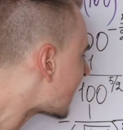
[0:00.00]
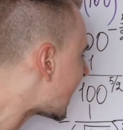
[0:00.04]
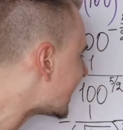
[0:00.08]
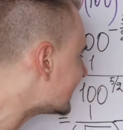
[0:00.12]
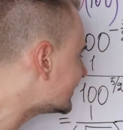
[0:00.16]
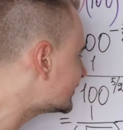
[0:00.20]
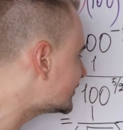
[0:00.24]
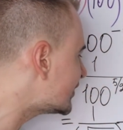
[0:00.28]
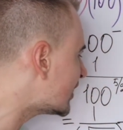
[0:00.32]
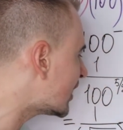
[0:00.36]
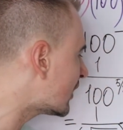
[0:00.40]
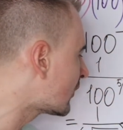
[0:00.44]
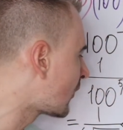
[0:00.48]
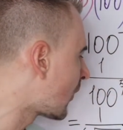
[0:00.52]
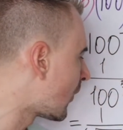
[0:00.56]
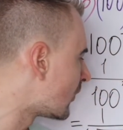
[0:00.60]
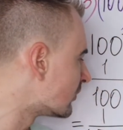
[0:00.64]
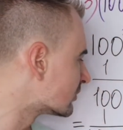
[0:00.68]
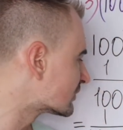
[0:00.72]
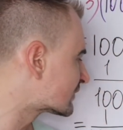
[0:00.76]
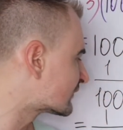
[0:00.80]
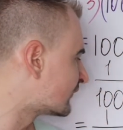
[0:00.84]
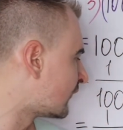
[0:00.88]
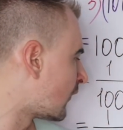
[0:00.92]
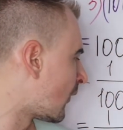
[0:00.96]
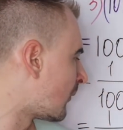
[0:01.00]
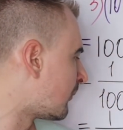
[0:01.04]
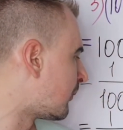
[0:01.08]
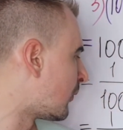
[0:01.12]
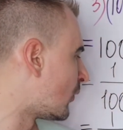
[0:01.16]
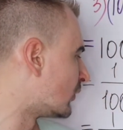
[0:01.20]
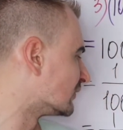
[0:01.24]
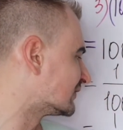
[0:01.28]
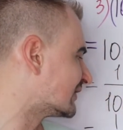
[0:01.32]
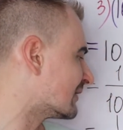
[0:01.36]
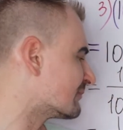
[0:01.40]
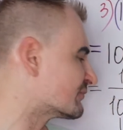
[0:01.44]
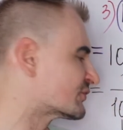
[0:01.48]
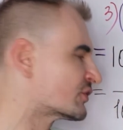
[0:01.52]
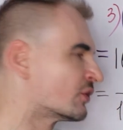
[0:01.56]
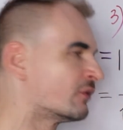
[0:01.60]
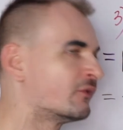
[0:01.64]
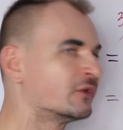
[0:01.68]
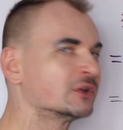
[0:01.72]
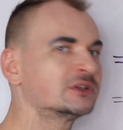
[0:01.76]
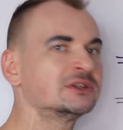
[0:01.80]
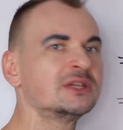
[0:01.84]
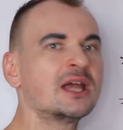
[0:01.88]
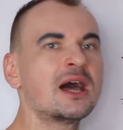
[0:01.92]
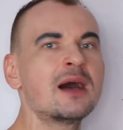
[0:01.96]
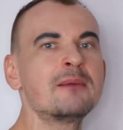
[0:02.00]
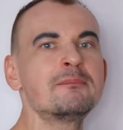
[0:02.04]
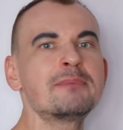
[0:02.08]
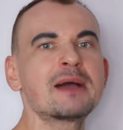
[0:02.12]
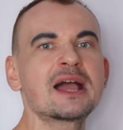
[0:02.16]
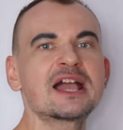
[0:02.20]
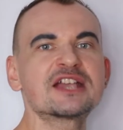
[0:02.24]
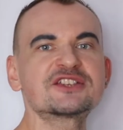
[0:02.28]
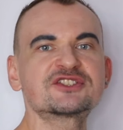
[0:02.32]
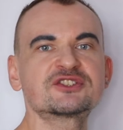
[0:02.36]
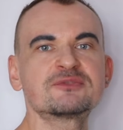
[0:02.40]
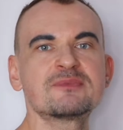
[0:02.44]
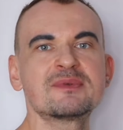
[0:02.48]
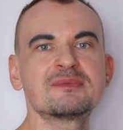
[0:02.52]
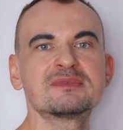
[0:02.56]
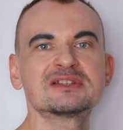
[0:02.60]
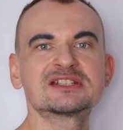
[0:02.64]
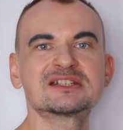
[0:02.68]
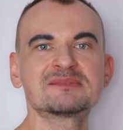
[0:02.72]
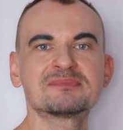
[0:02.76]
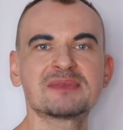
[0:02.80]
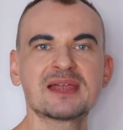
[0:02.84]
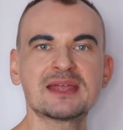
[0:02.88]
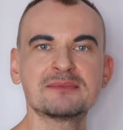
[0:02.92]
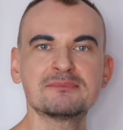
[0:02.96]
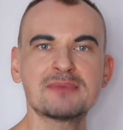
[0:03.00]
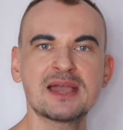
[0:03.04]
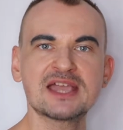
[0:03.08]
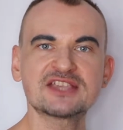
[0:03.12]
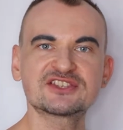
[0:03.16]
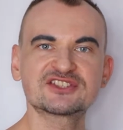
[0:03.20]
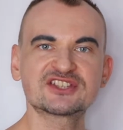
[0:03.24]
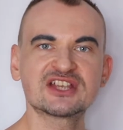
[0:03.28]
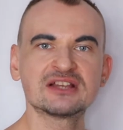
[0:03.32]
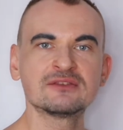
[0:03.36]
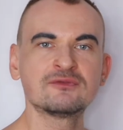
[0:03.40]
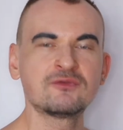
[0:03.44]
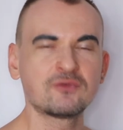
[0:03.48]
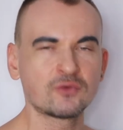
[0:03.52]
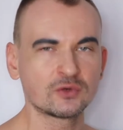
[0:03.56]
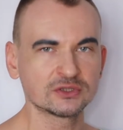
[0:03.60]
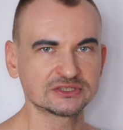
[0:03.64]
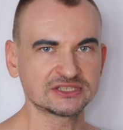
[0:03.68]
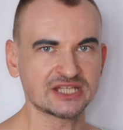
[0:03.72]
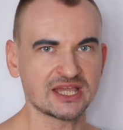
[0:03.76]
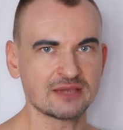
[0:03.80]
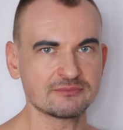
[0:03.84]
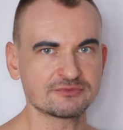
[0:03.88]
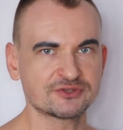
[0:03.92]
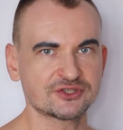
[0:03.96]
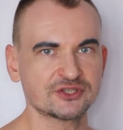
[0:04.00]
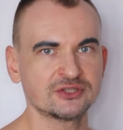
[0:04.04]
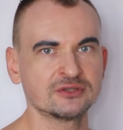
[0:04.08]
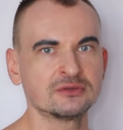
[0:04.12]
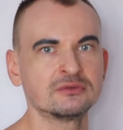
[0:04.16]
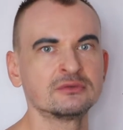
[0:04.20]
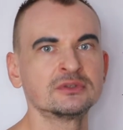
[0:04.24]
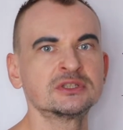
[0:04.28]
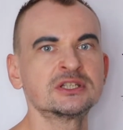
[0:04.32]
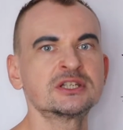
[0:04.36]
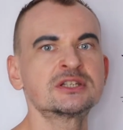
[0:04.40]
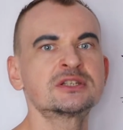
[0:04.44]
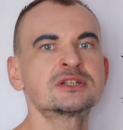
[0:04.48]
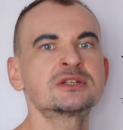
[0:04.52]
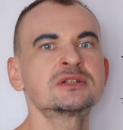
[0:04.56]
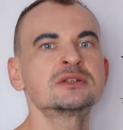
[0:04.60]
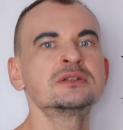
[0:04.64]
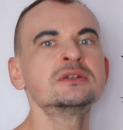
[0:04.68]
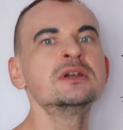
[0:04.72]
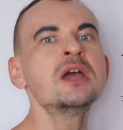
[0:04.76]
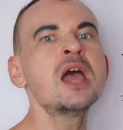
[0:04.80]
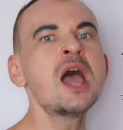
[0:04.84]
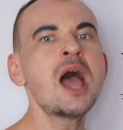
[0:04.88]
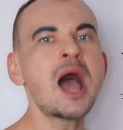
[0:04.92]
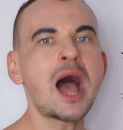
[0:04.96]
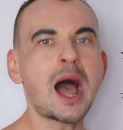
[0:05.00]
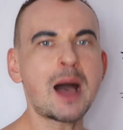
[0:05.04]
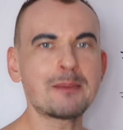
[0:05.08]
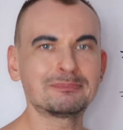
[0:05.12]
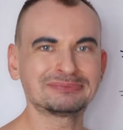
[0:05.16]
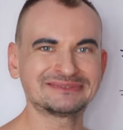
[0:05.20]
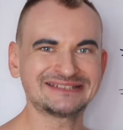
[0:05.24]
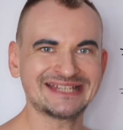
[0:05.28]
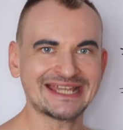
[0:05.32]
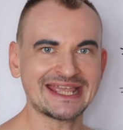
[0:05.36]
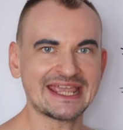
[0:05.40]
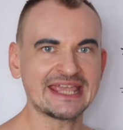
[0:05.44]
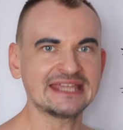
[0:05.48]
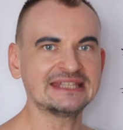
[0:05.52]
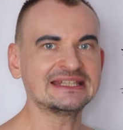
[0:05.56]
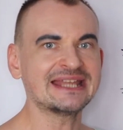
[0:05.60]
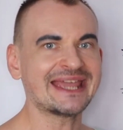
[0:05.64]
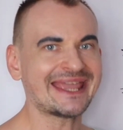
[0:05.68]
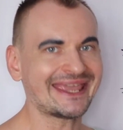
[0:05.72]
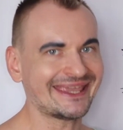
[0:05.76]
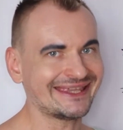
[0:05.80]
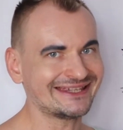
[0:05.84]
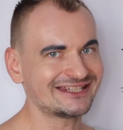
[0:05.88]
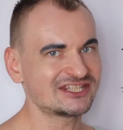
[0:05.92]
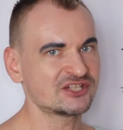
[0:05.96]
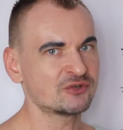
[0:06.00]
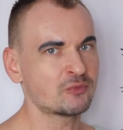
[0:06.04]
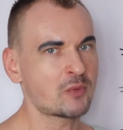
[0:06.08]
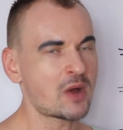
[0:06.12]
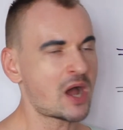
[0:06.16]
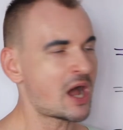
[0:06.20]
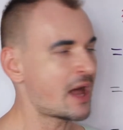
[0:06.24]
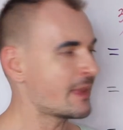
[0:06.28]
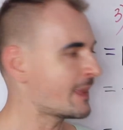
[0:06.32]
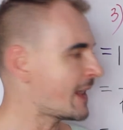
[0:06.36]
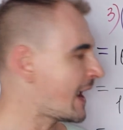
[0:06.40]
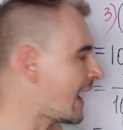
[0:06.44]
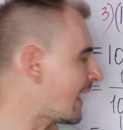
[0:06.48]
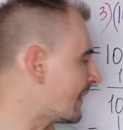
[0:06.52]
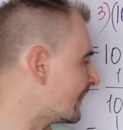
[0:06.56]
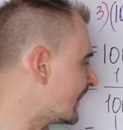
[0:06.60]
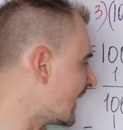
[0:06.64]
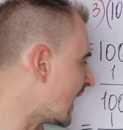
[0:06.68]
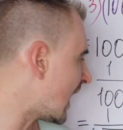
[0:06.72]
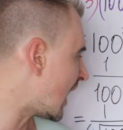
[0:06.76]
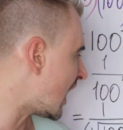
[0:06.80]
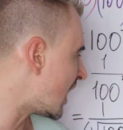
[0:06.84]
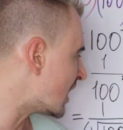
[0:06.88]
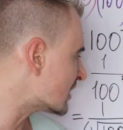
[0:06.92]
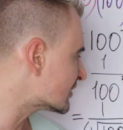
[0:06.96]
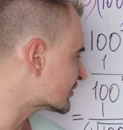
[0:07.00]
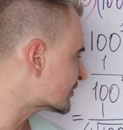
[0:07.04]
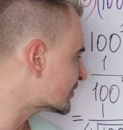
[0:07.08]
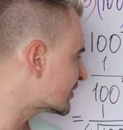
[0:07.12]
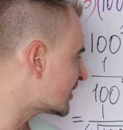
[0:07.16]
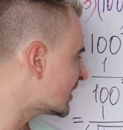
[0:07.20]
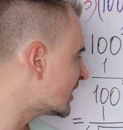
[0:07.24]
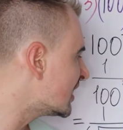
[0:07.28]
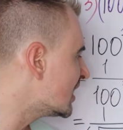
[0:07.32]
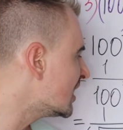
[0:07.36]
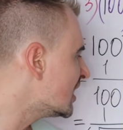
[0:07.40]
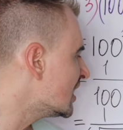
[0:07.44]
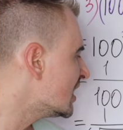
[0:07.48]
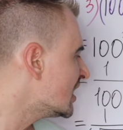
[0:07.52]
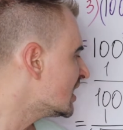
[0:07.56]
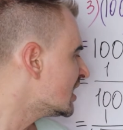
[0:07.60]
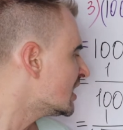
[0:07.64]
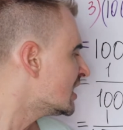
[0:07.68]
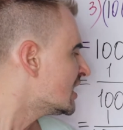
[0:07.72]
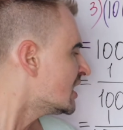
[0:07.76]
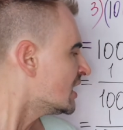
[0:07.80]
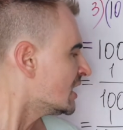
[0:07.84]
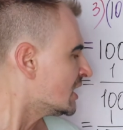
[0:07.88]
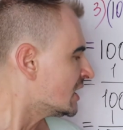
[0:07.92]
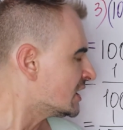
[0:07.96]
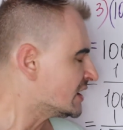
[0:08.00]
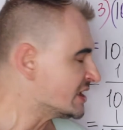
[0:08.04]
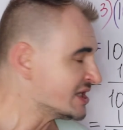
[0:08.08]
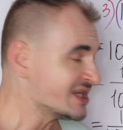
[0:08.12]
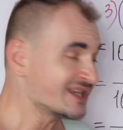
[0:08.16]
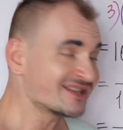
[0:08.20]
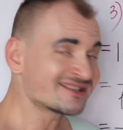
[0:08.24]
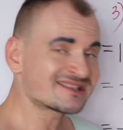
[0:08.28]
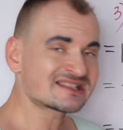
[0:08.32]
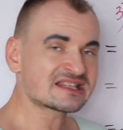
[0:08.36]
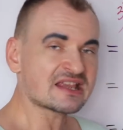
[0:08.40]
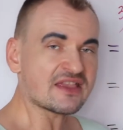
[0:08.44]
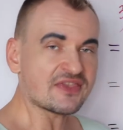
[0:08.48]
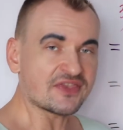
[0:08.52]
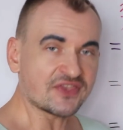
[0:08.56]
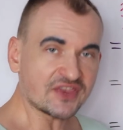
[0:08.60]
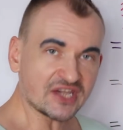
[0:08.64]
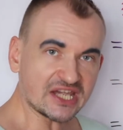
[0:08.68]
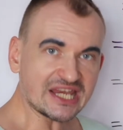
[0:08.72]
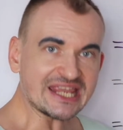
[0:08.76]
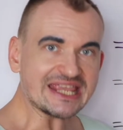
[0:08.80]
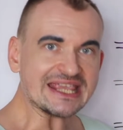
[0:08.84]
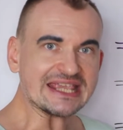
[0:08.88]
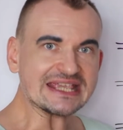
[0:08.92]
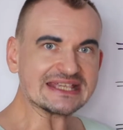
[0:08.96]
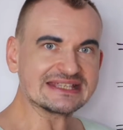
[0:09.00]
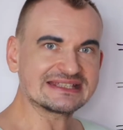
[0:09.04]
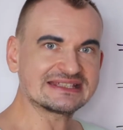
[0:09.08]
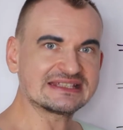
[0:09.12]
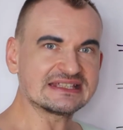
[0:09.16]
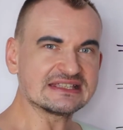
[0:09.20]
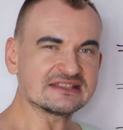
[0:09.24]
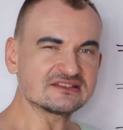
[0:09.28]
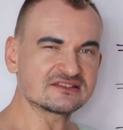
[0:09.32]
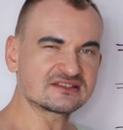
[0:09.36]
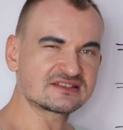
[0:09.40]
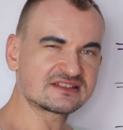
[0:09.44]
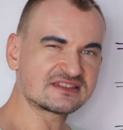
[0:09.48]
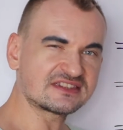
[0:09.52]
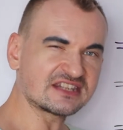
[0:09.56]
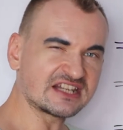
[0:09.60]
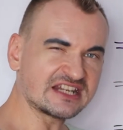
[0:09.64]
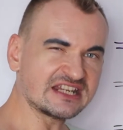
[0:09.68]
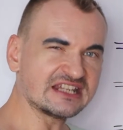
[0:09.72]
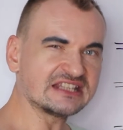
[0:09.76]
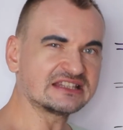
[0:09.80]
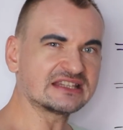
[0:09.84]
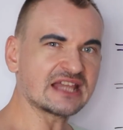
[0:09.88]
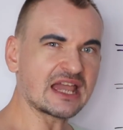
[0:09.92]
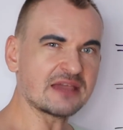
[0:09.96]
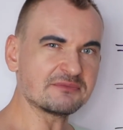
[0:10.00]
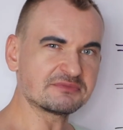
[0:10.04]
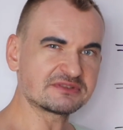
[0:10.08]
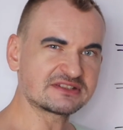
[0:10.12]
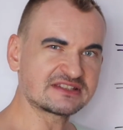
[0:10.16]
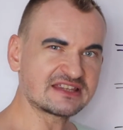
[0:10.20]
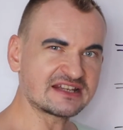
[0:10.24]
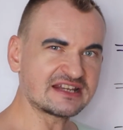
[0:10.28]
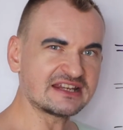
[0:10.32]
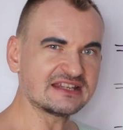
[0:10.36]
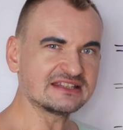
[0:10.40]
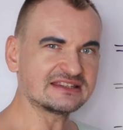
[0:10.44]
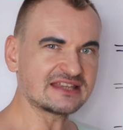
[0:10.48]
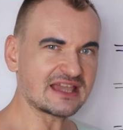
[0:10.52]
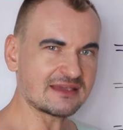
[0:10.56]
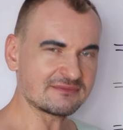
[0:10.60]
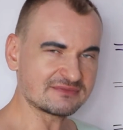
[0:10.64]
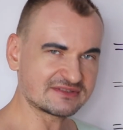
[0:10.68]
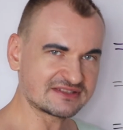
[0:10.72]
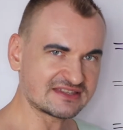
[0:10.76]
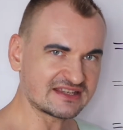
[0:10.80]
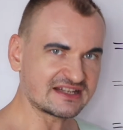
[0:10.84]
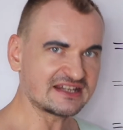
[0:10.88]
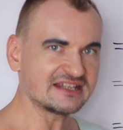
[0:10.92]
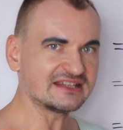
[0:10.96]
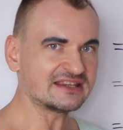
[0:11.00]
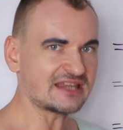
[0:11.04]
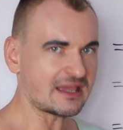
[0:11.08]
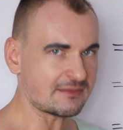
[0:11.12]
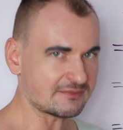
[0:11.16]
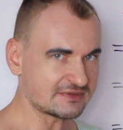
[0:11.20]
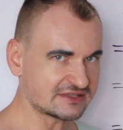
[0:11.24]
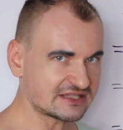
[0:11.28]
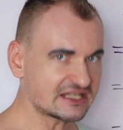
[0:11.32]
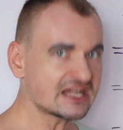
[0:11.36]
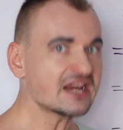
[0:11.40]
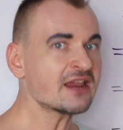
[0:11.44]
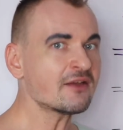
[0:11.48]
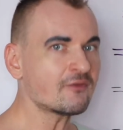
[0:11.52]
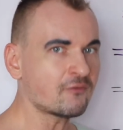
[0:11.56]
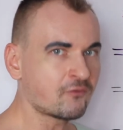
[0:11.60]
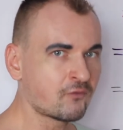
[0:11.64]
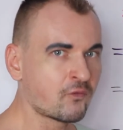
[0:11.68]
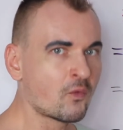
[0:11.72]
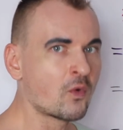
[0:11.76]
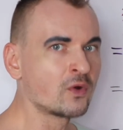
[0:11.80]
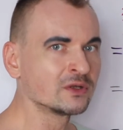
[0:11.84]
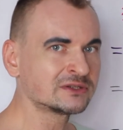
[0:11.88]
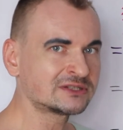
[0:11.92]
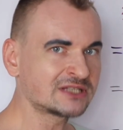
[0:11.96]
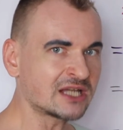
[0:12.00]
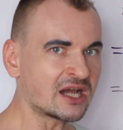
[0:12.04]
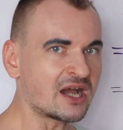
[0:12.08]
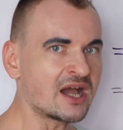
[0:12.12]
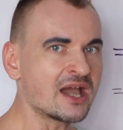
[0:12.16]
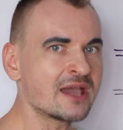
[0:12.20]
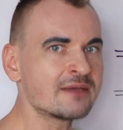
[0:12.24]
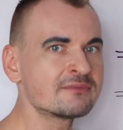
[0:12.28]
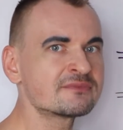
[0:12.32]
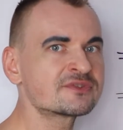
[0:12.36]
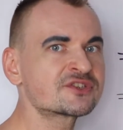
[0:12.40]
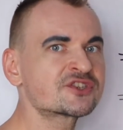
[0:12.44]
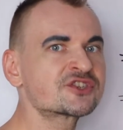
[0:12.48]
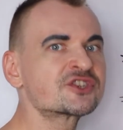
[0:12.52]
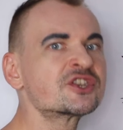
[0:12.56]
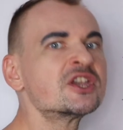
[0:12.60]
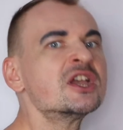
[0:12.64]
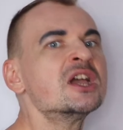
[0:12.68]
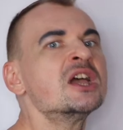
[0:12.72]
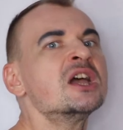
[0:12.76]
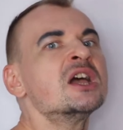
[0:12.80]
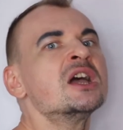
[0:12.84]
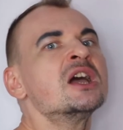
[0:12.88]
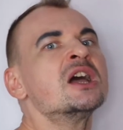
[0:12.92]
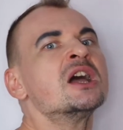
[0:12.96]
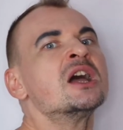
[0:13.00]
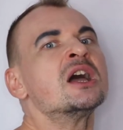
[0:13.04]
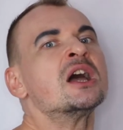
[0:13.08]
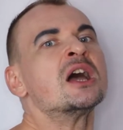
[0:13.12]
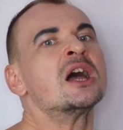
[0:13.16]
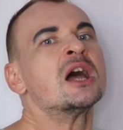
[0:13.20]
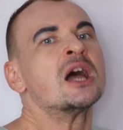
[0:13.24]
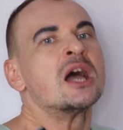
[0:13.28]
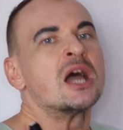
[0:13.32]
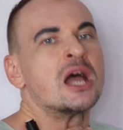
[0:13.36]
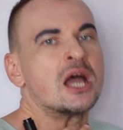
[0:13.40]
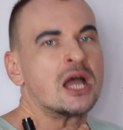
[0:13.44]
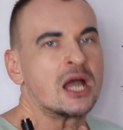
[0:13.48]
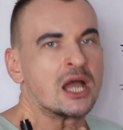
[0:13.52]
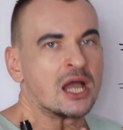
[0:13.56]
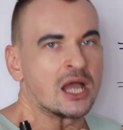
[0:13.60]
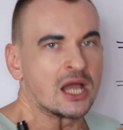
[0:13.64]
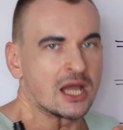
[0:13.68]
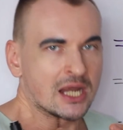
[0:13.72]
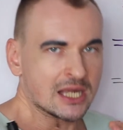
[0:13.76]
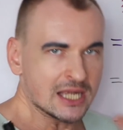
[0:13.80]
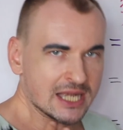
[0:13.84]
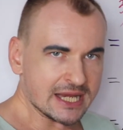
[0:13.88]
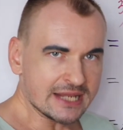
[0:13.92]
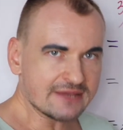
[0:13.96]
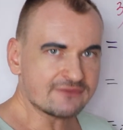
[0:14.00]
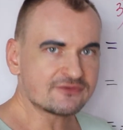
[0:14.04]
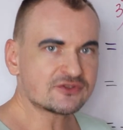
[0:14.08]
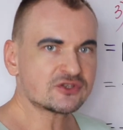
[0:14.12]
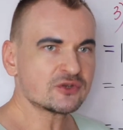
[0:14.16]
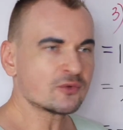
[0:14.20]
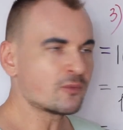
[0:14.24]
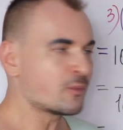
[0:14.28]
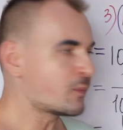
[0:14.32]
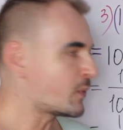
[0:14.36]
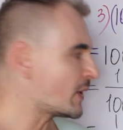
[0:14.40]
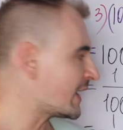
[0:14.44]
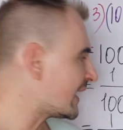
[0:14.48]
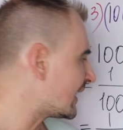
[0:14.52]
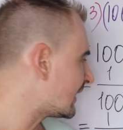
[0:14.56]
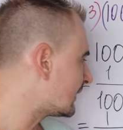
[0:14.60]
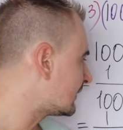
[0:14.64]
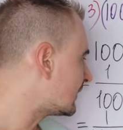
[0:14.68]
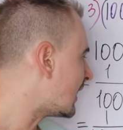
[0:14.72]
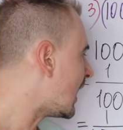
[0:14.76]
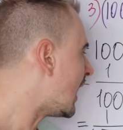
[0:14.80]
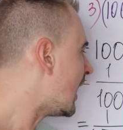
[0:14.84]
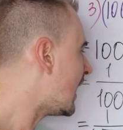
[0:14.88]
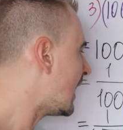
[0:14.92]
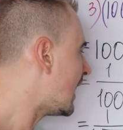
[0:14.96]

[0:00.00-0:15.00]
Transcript: idea goes for bottom. So what number has to be multiplied by itself 4 times in order to obtain 81? And the answer is 3, since 3 times 3 times 3 times 3, 4 times leaves you with